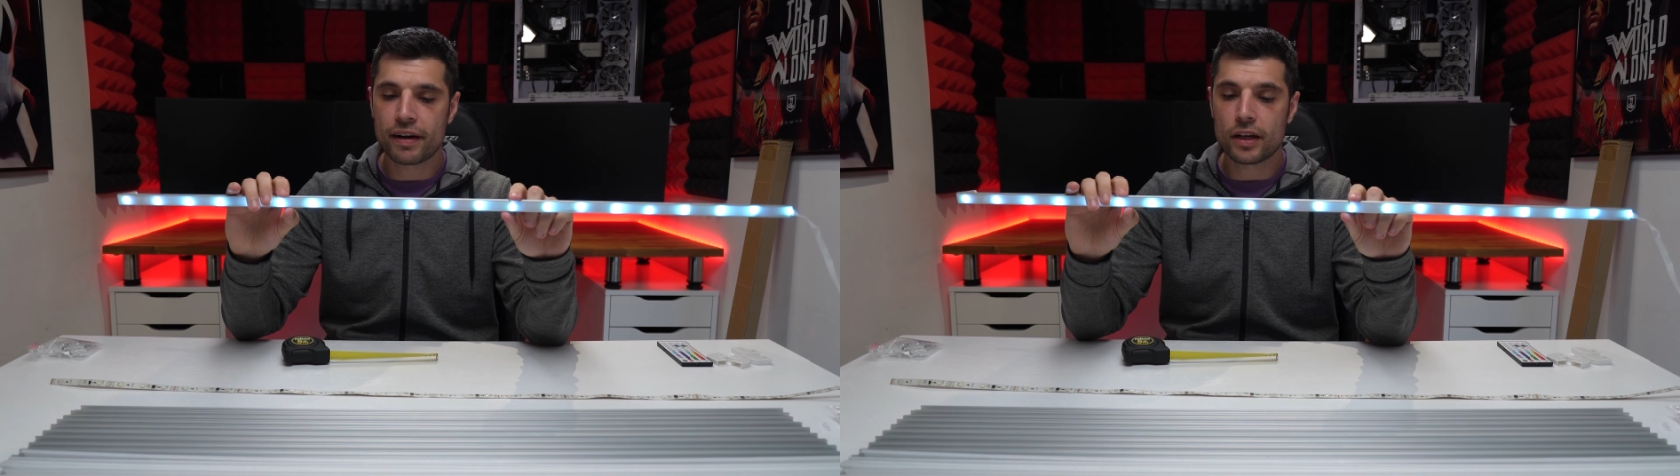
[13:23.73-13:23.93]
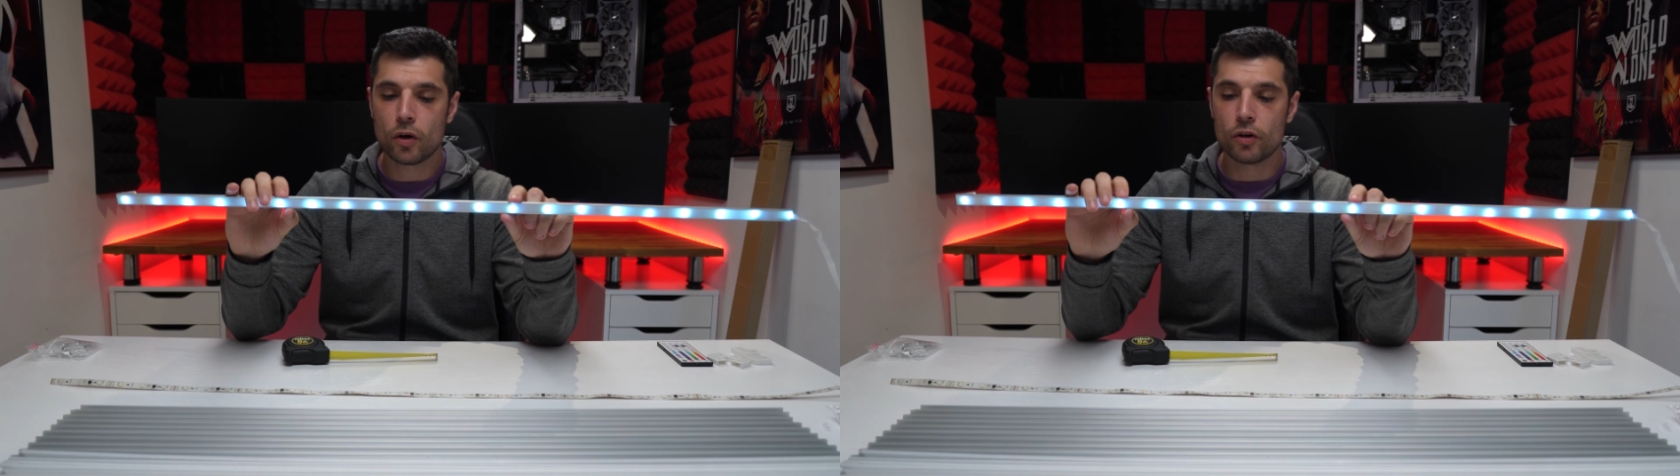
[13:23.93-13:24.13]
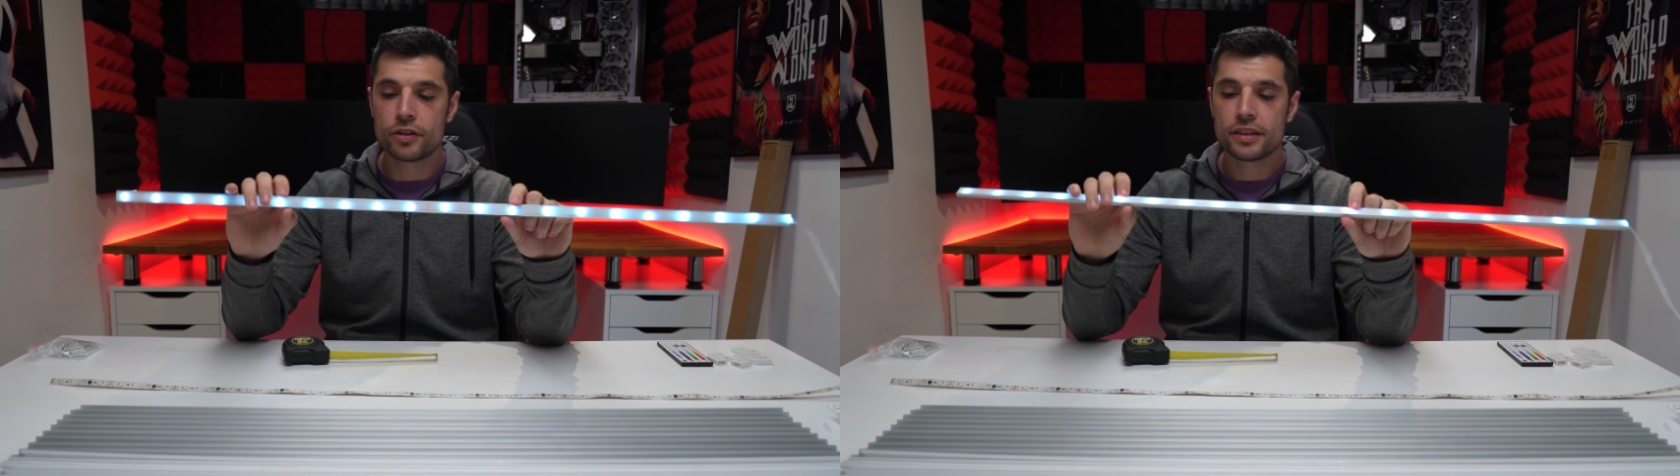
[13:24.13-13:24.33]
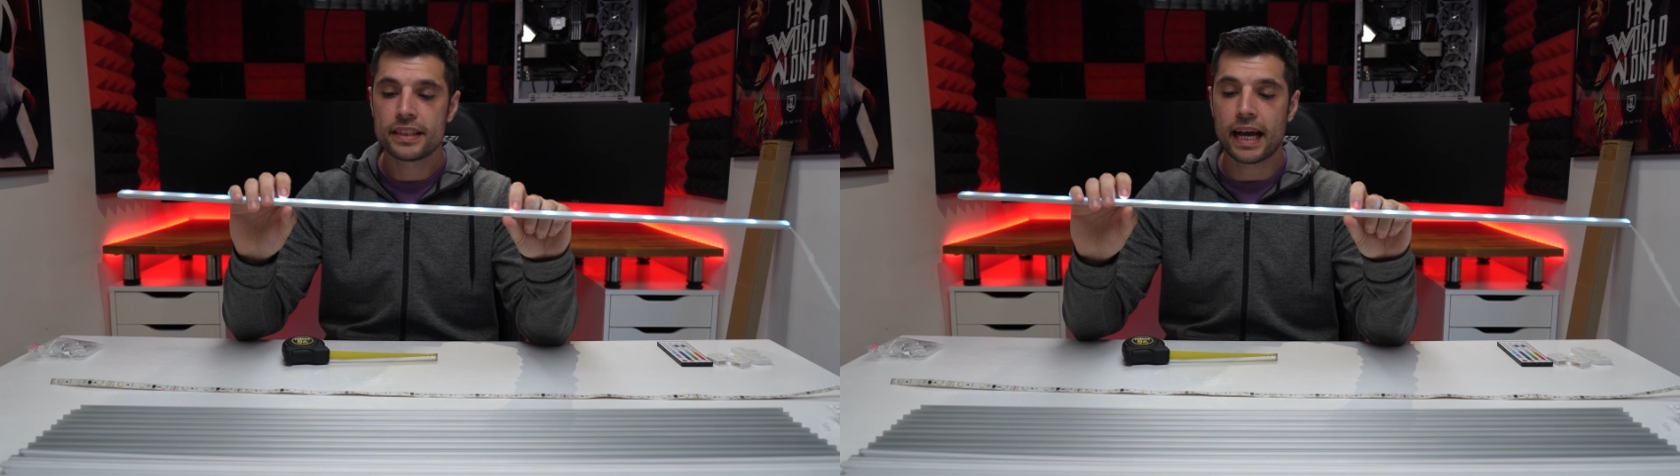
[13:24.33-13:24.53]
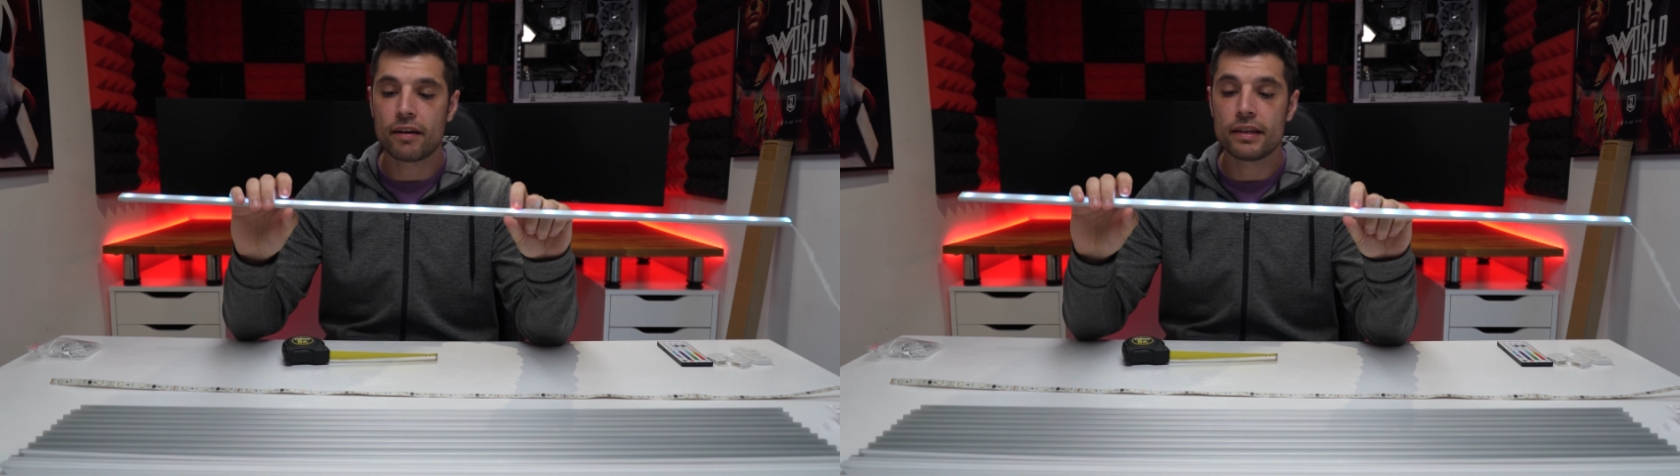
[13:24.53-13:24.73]
good.
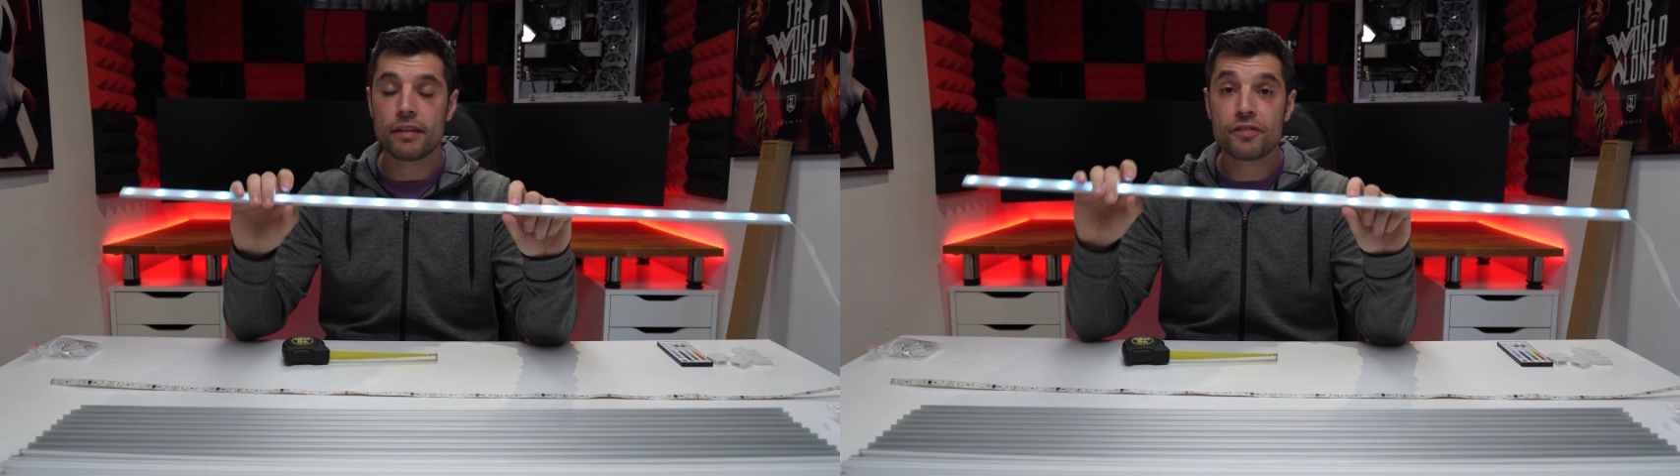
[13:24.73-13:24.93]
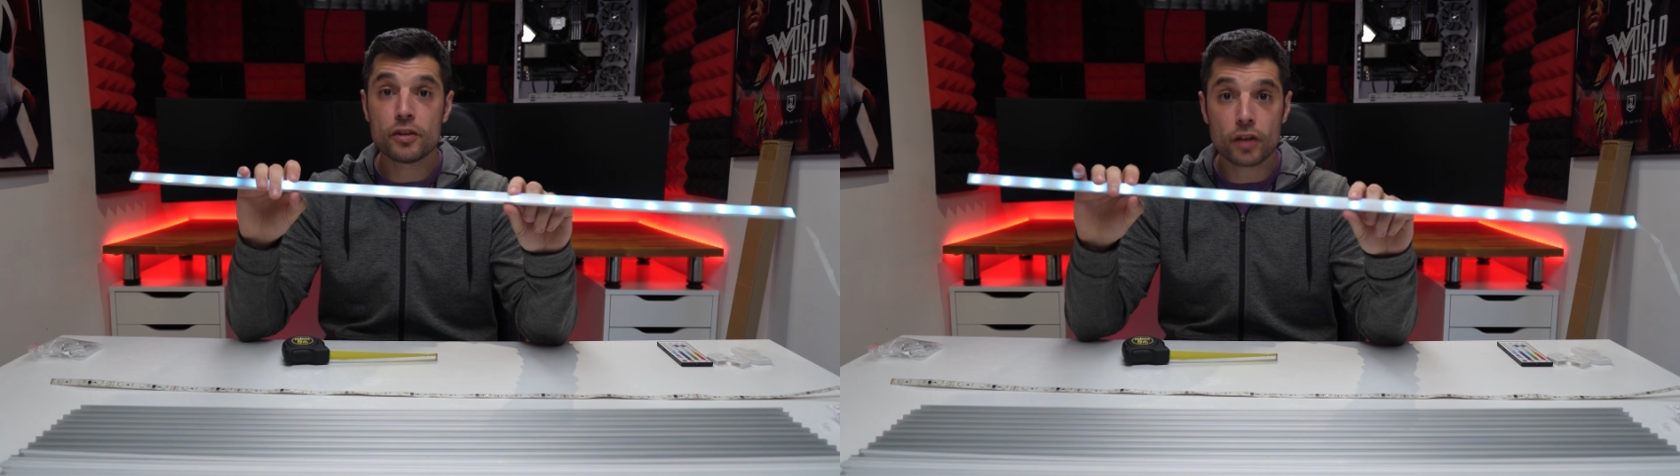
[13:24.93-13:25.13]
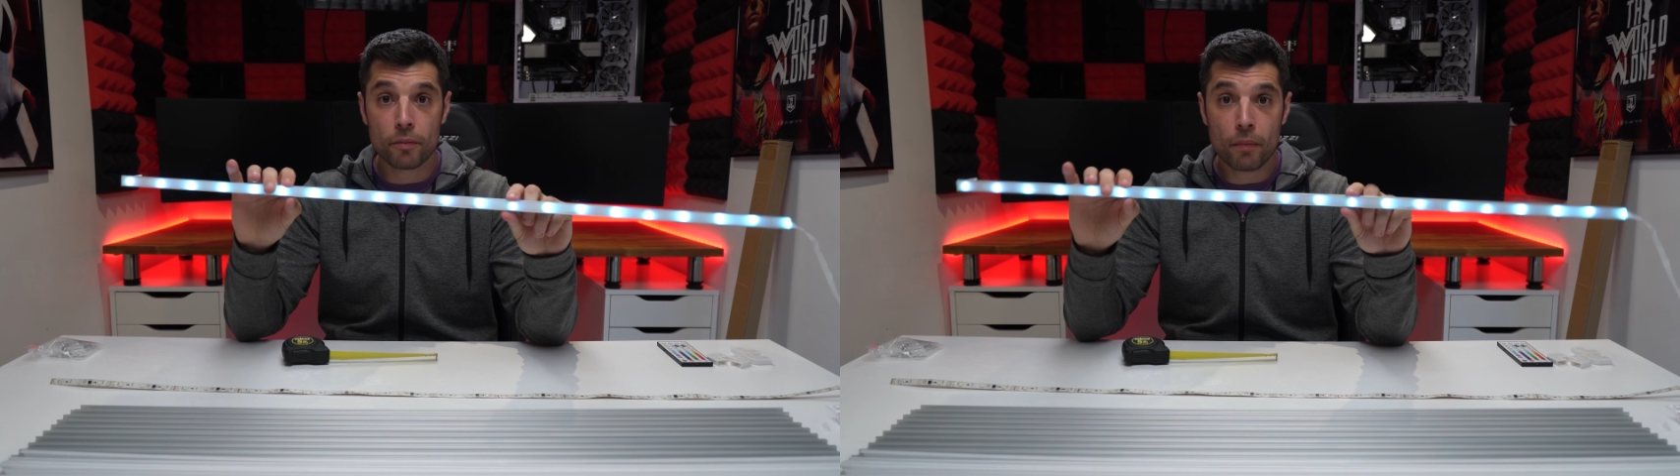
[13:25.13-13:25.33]
Now, if you don't